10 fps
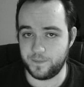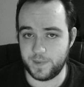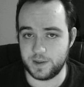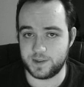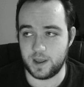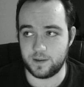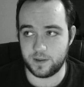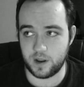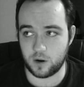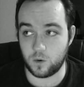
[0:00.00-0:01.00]
is that
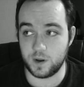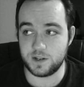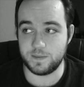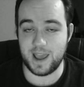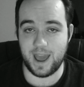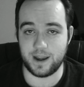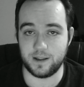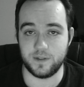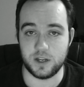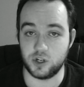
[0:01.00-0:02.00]
they are going to be adding
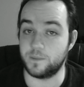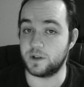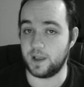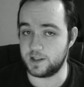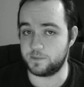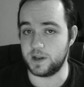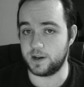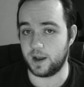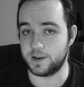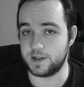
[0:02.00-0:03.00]
the jump to light speed
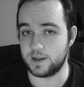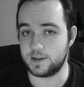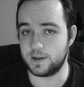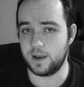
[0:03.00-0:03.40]
content